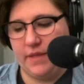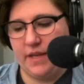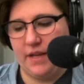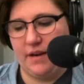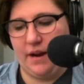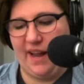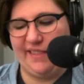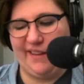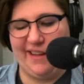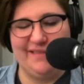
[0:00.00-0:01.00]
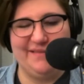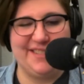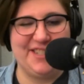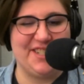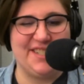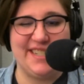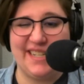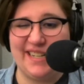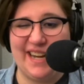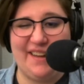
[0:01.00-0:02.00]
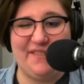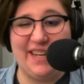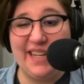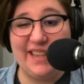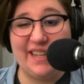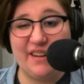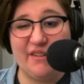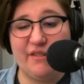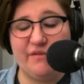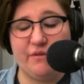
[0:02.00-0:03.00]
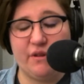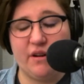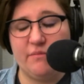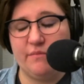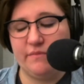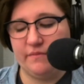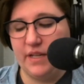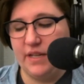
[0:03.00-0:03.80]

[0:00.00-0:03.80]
that I thought just didn't have anything going for them,